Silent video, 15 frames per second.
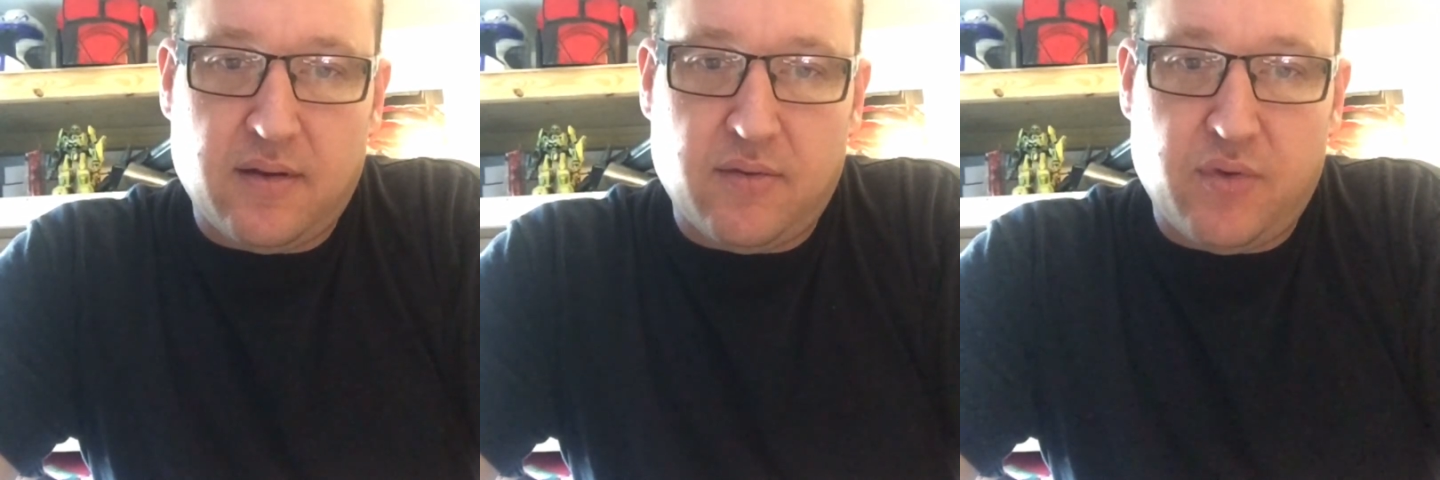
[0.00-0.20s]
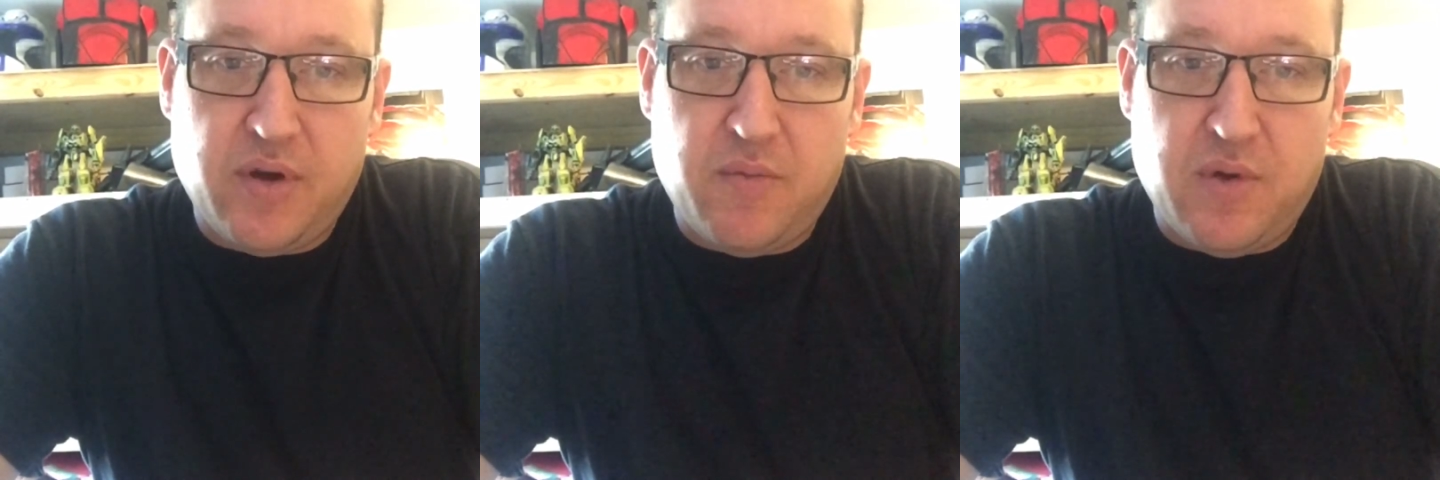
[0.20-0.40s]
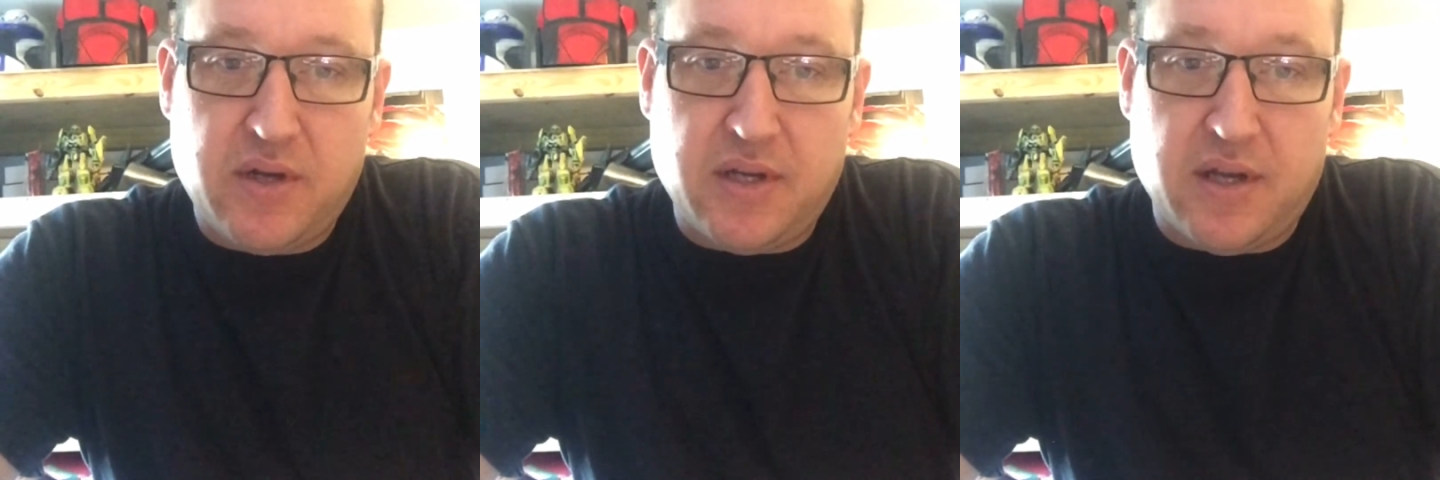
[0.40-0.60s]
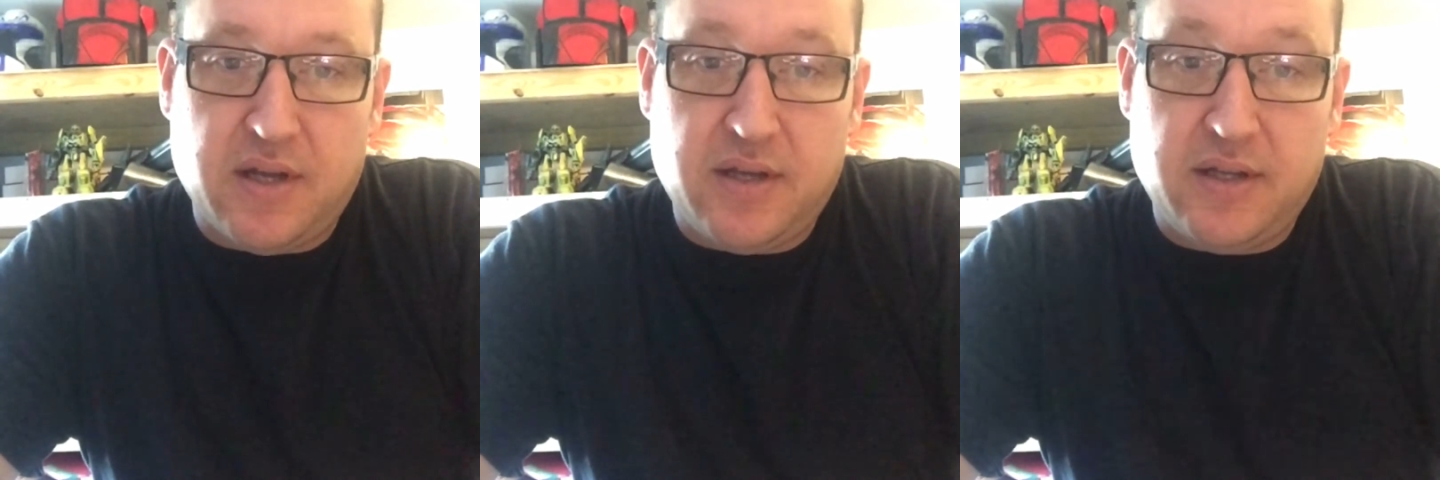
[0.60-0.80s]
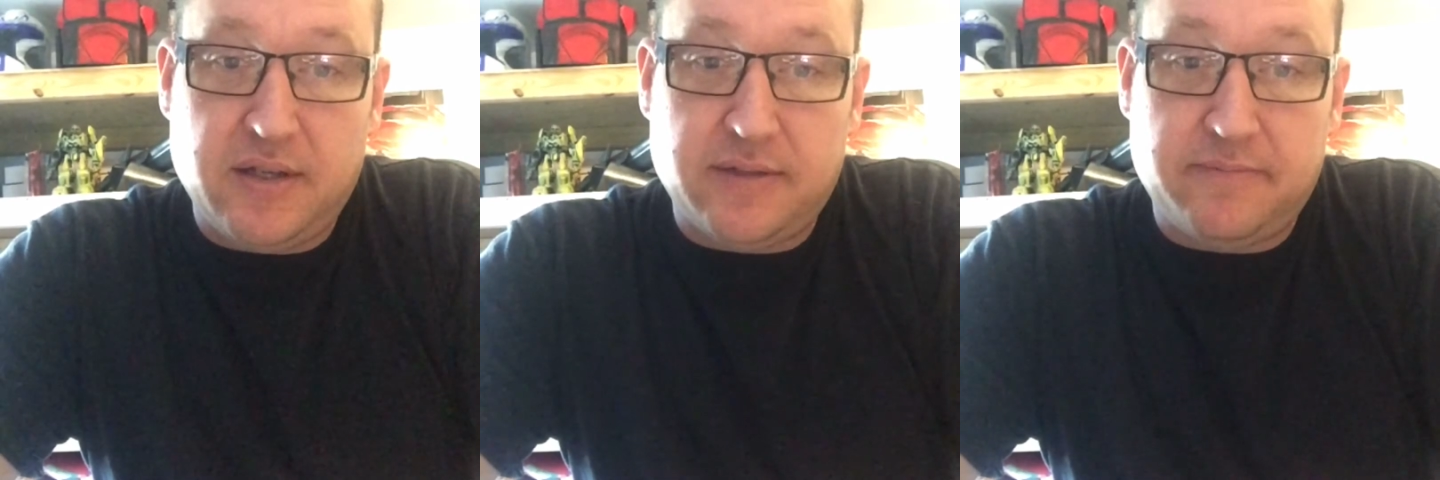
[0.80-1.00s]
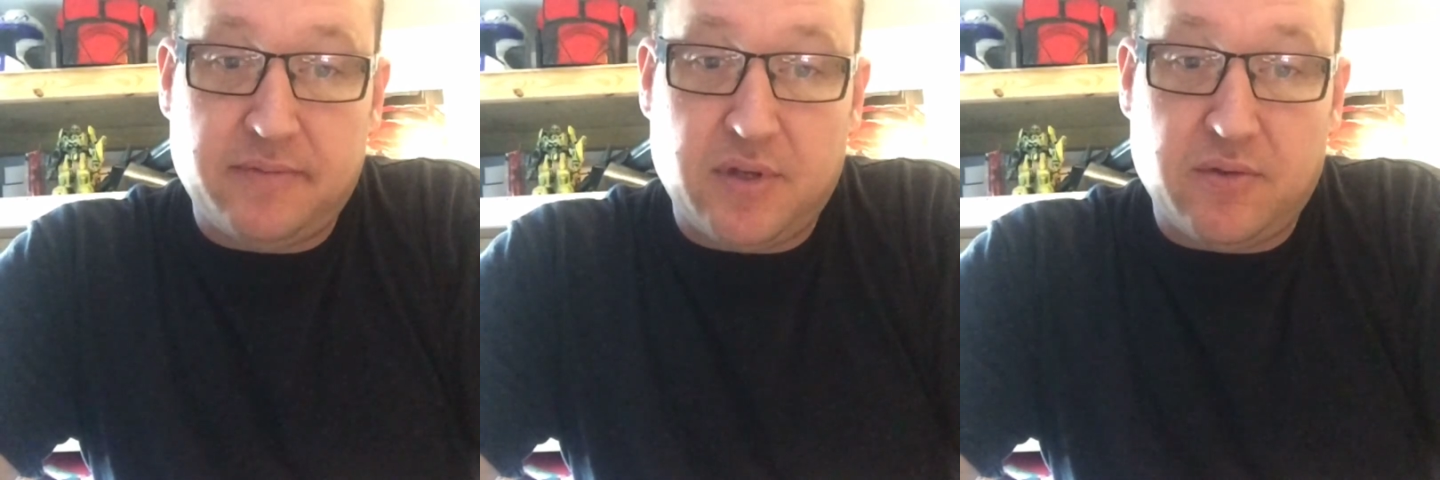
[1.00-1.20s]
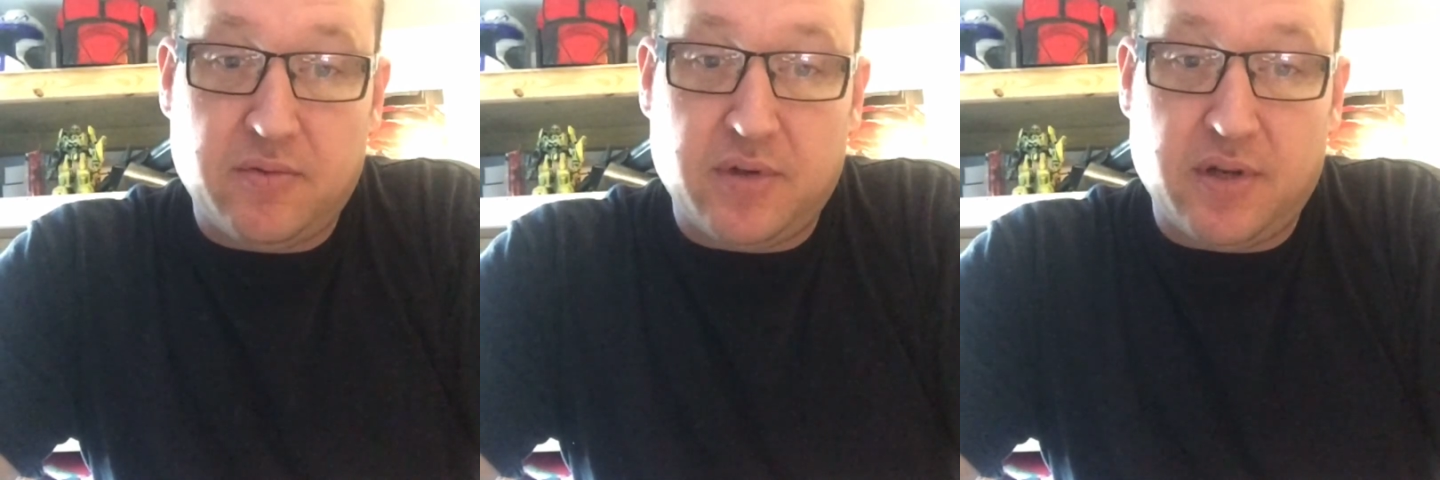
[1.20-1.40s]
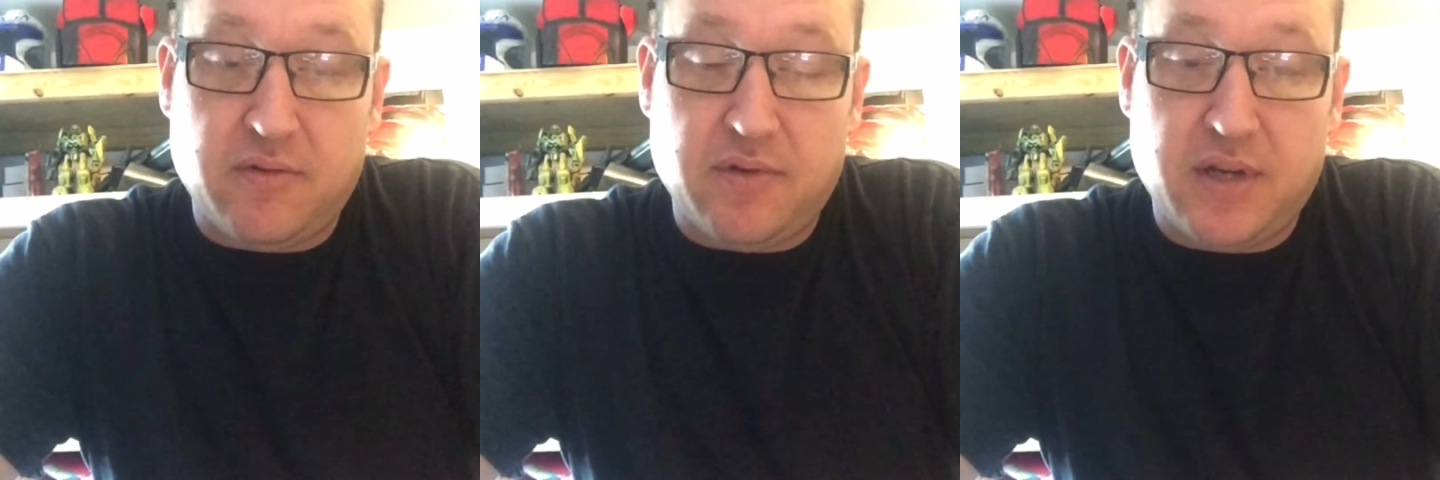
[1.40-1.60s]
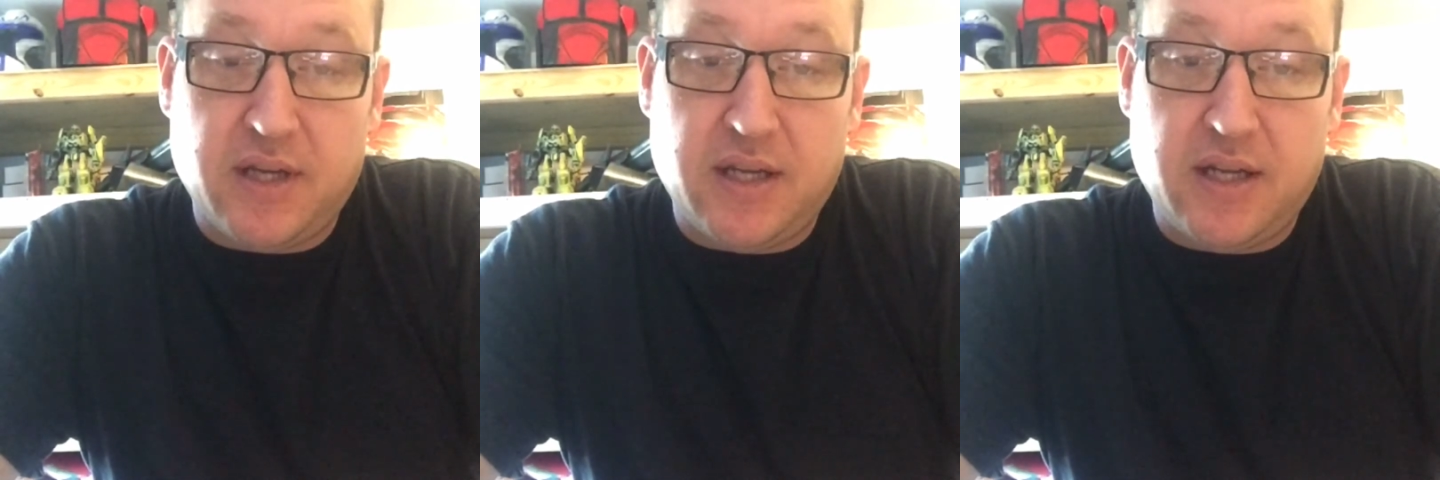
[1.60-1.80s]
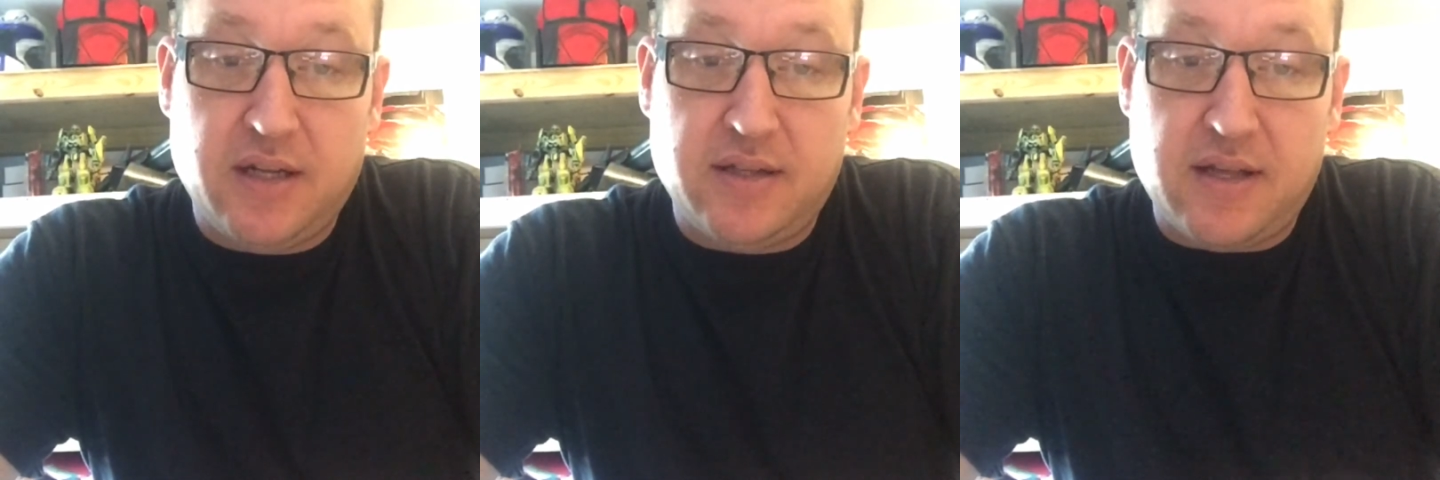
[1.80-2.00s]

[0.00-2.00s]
Read what you hunt what you read,